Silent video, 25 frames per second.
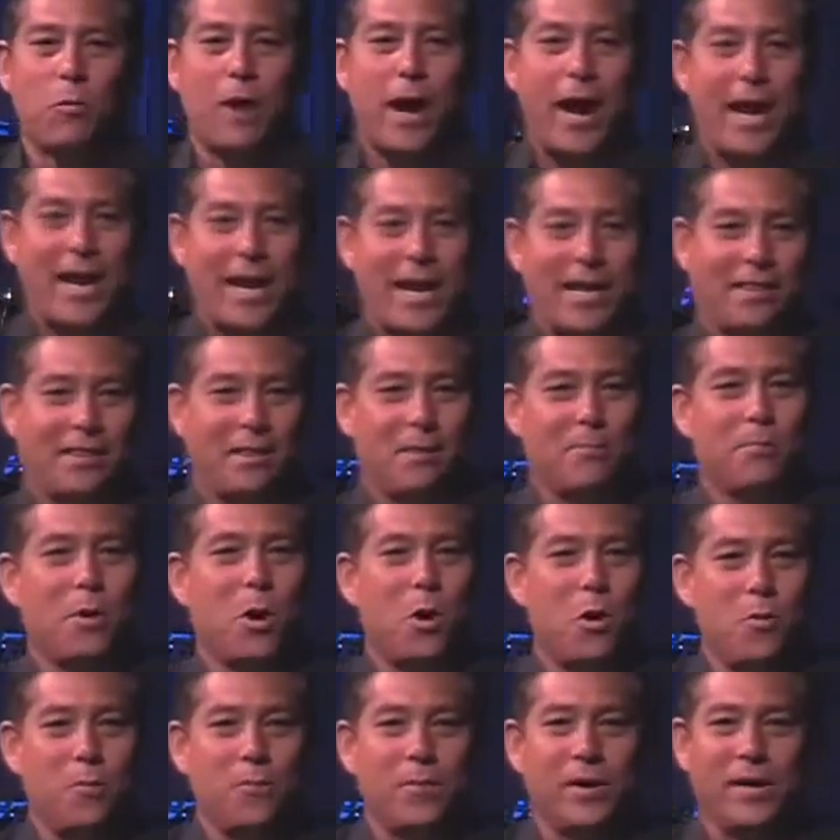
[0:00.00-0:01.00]
right at the
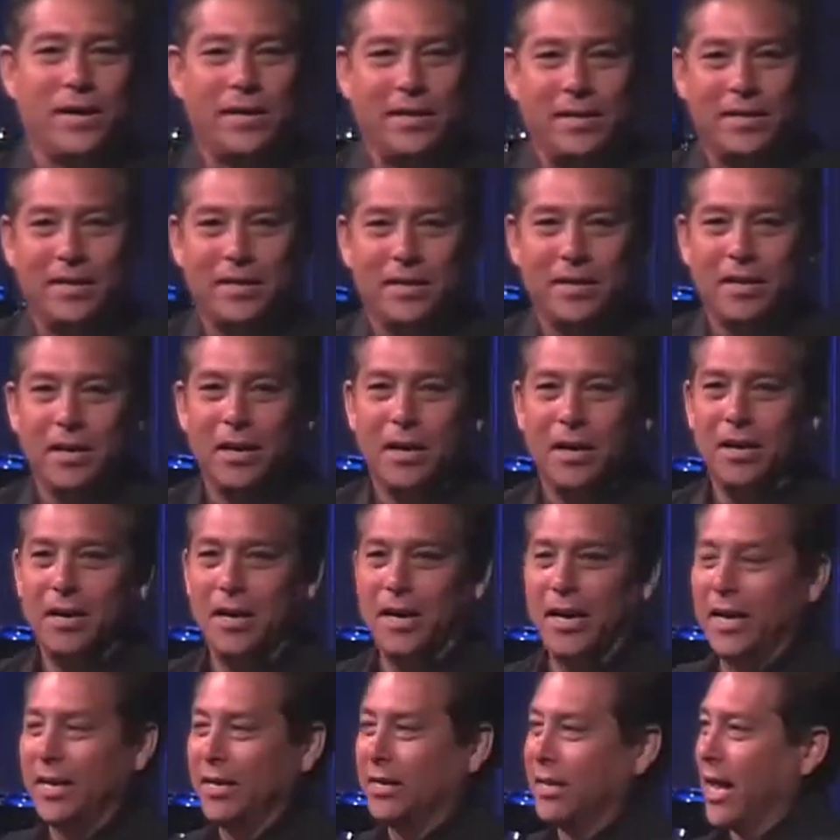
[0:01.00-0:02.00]
moment,
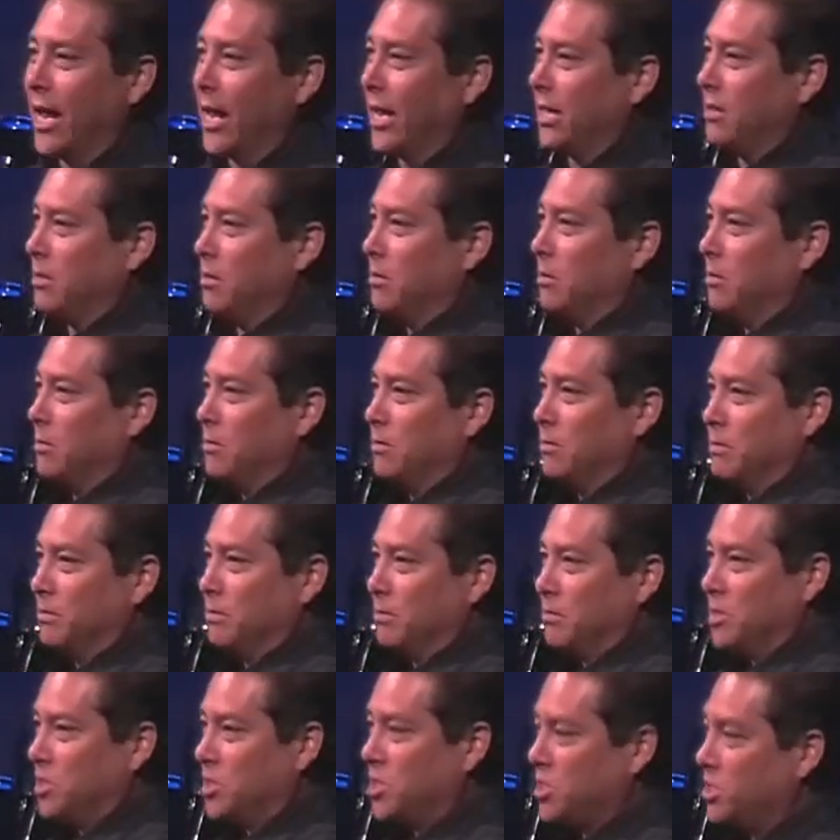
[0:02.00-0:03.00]
it like.
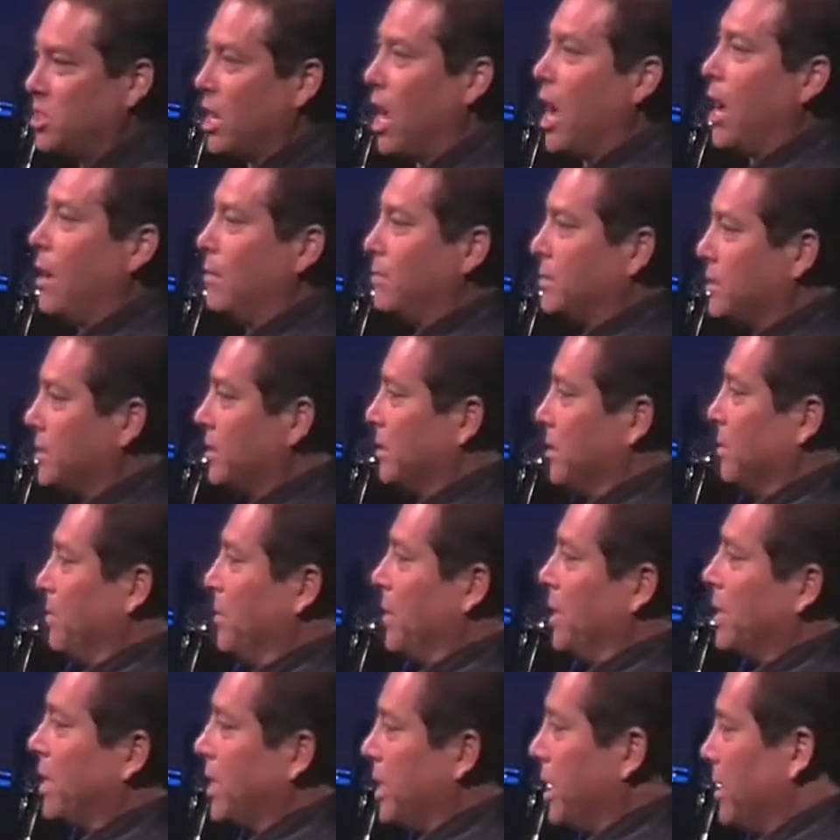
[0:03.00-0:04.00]
stops in the
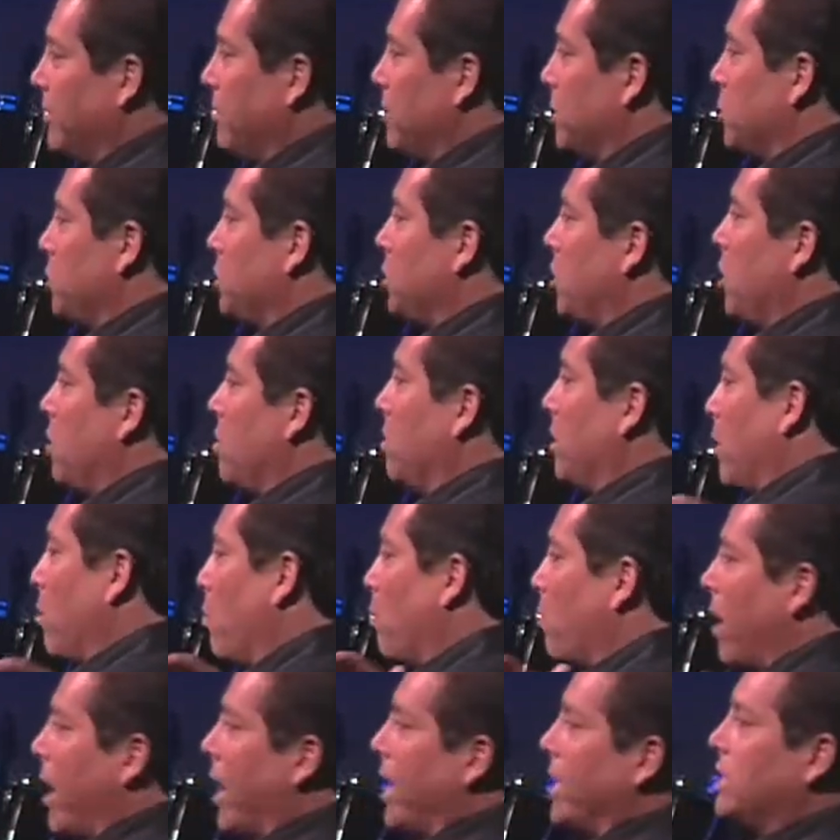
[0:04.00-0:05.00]
beginning of the show, and it
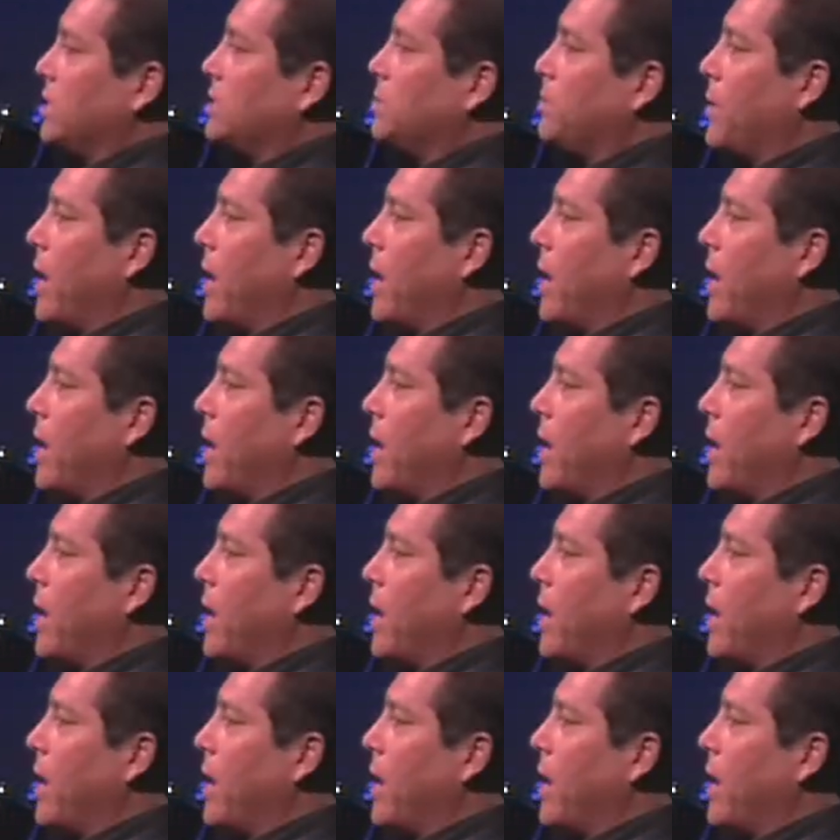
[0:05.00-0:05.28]
winds